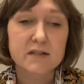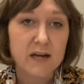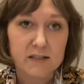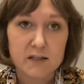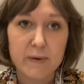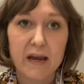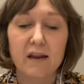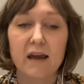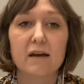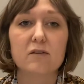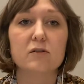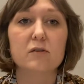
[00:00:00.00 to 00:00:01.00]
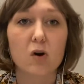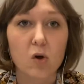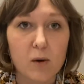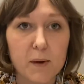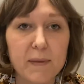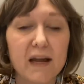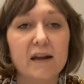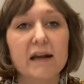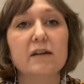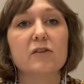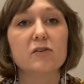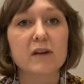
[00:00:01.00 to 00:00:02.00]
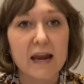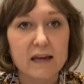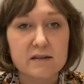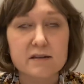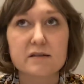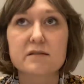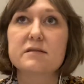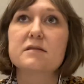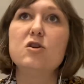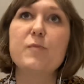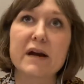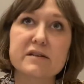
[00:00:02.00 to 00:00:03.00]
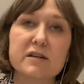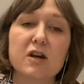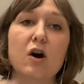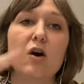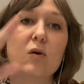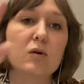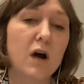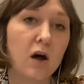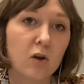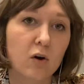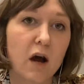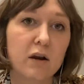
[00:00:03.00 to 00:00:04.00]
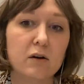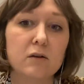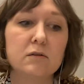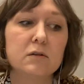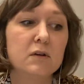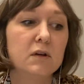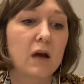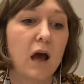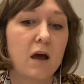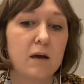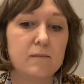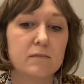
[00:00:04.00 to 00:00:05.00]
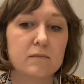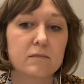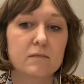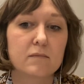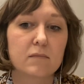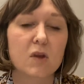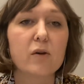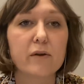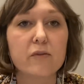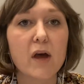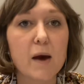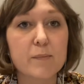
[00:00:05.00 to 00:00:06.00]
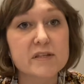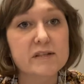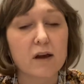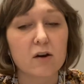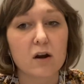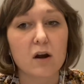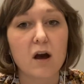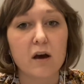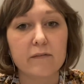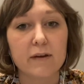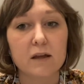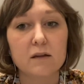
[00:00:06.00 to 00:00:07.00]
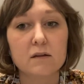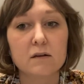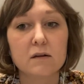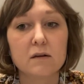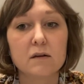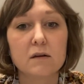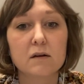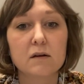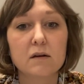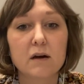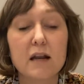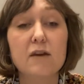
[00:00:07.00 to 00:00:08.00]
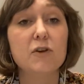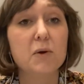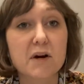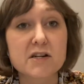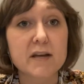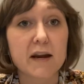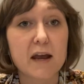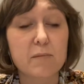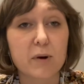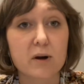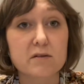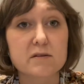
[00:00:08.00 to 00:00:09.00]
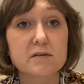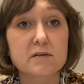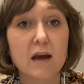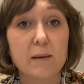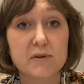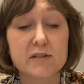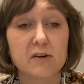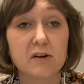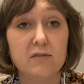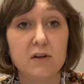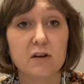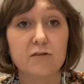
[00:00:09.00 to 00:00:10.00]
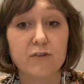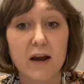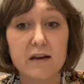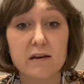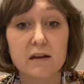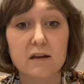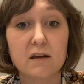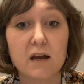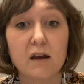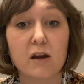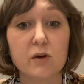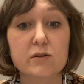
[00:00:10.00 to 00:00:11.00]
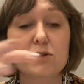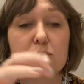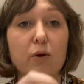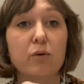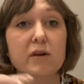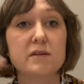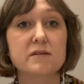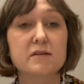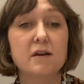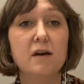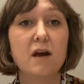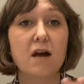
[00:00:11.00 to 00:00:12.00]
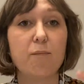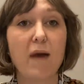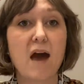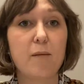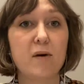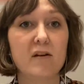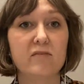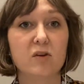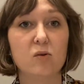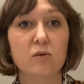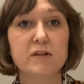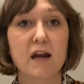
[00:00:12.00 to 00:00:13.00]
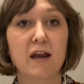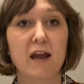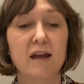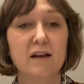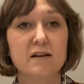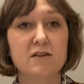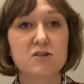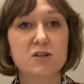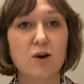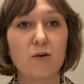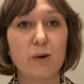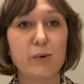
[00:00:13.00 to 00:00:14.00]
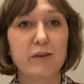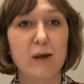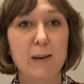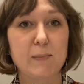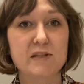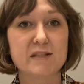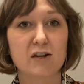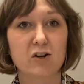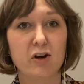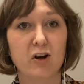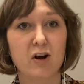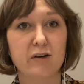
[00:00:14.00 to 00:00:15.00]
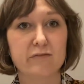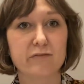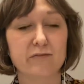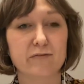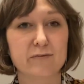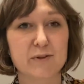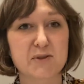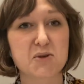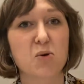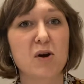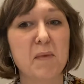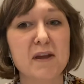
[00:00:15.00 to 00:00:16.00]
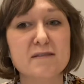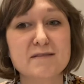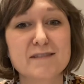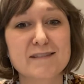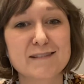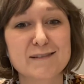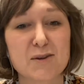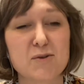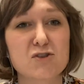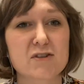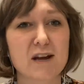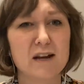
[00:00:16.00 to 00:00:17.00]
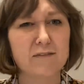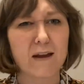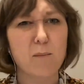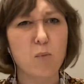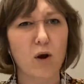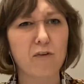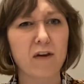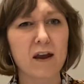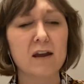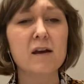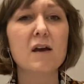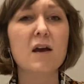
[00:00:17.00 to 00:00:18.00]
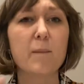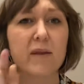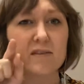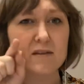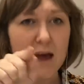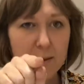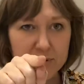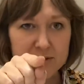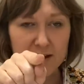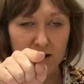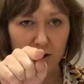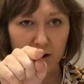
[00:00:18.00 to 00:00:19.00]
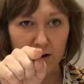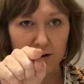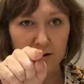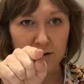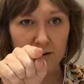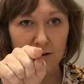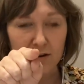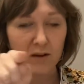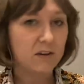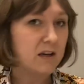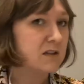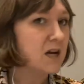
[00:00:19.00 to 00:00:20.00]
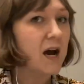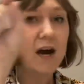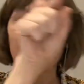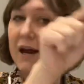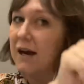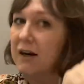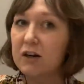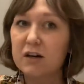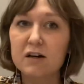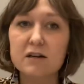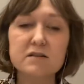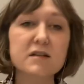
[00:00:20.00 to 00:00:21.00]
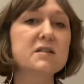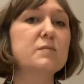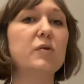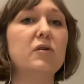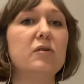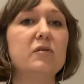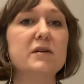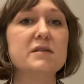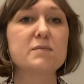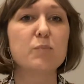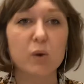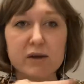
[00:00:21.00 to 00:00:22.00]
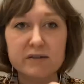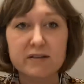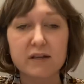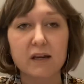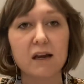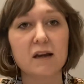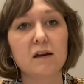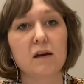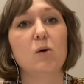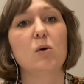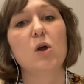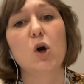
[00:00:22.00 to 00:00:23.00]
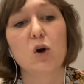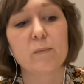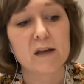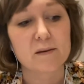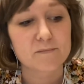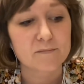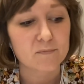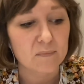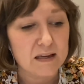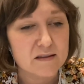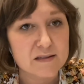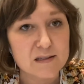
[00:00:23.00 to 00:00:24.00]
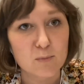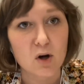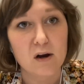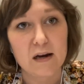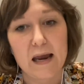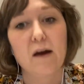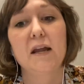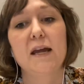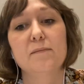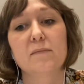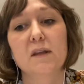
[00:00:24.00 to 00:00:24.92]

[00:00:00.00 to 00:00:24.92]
Texas Panhandle, Oklahoma Panhandle, Kansas, New Mexico, Colorado, although the epicenter of it, and if you watch that Ken Burns episode, if you can find it, it goes through this map of the whole decade and it's showing where the epicenter of the storm is. So it's just kind of like morphing. But the epicenter of the entire Dust Bowl is Boise City, Oklahoma, in Cimarron County.